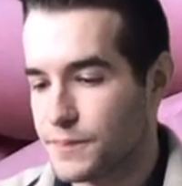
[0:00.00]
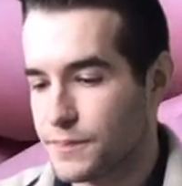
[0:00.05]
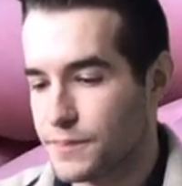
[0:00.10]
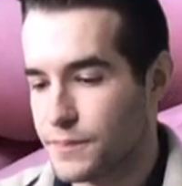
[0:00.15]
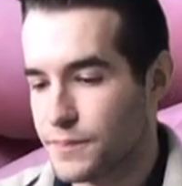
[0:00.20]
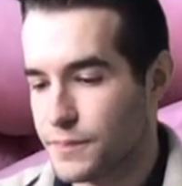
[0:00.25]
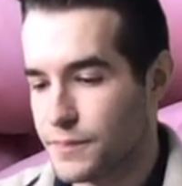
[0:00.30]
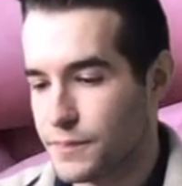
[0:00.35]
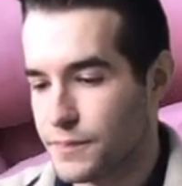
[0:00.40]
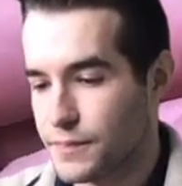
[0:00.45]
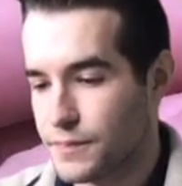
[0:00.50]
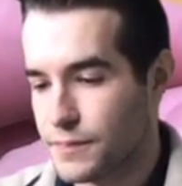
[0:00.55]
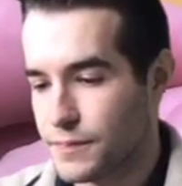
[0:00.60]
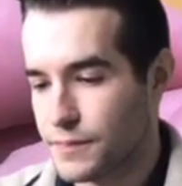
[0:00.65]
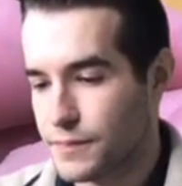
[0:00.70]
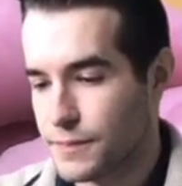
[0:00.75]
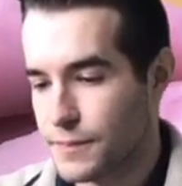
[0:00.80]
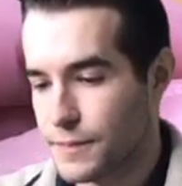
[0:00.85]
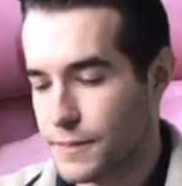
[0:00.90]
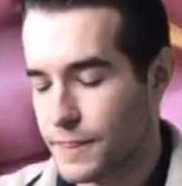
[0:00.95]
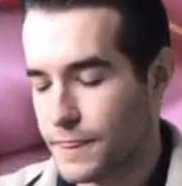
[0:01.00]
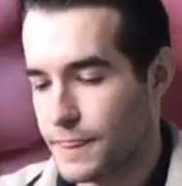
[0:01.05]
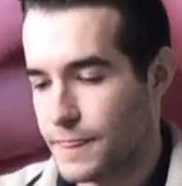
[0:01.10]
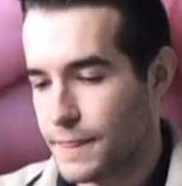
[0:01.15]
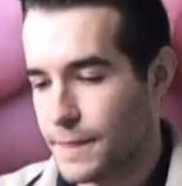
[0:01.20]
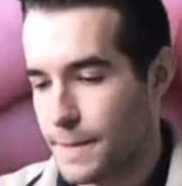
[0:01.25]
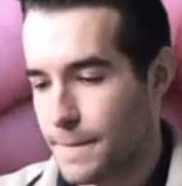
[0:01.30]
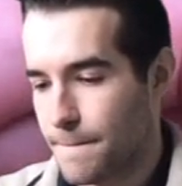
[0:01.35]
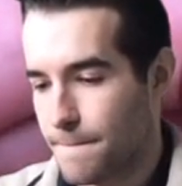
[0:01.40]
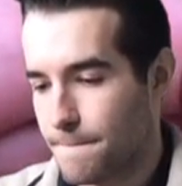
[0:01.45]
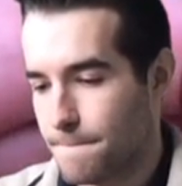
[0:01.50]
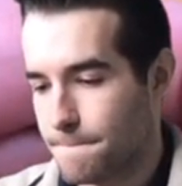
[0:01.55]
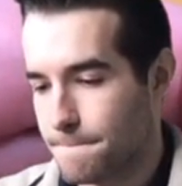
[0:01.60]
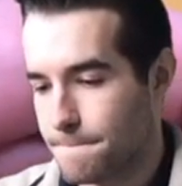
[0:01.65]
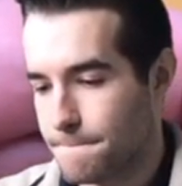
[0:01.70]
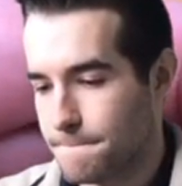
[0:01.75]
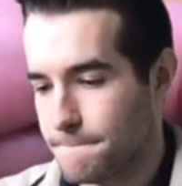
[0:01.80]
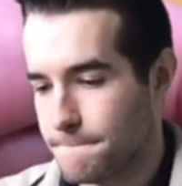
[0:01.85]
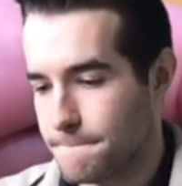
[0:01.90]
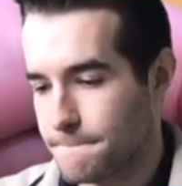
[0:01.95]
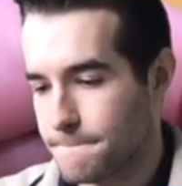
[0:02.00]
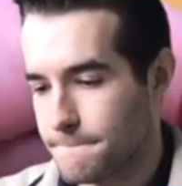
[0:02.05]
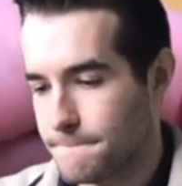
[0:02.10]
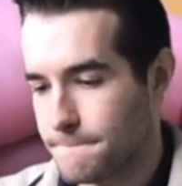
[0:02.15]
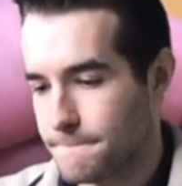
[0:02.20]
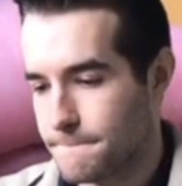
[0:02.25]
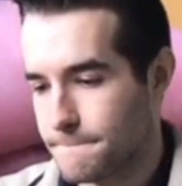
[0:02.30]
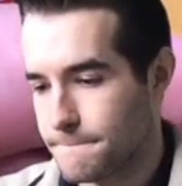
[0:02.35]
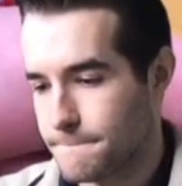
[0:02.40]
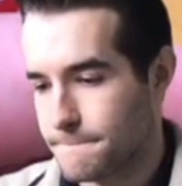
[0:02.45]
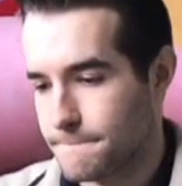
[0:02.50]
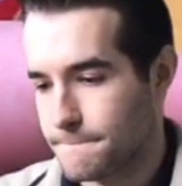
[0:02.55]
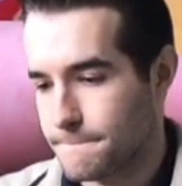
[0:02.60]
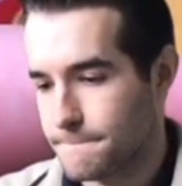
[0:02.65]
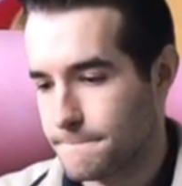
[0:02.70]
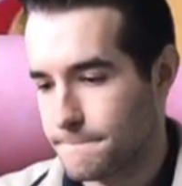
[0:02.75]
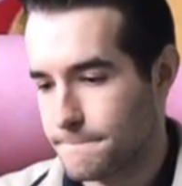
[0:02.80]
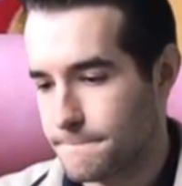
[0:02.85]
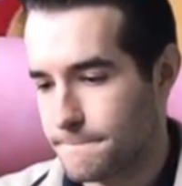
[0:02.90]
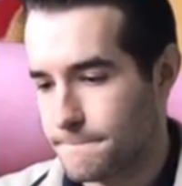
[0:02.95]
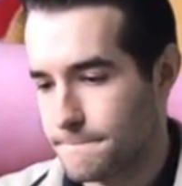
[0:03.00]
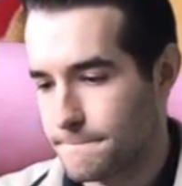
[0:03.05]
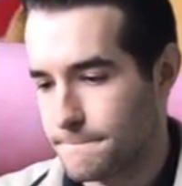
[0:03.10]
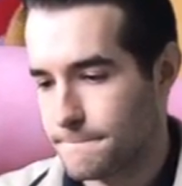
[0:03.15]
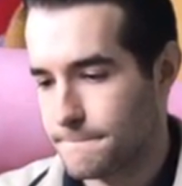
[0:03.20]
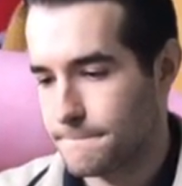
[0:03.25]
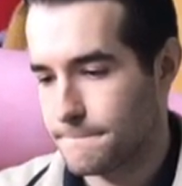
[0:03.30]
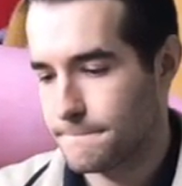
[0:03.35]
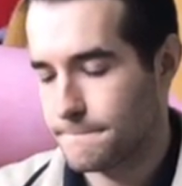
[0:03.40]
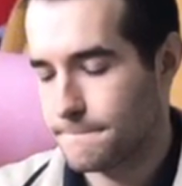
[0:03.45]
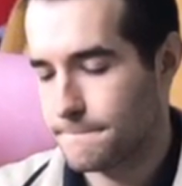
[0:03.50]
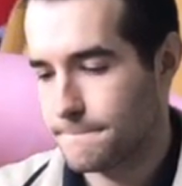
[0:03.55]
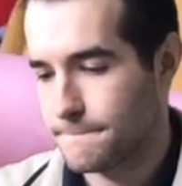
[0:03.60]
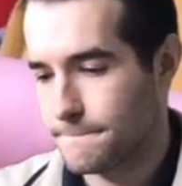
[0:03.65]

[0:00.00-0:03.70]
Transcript: (silence)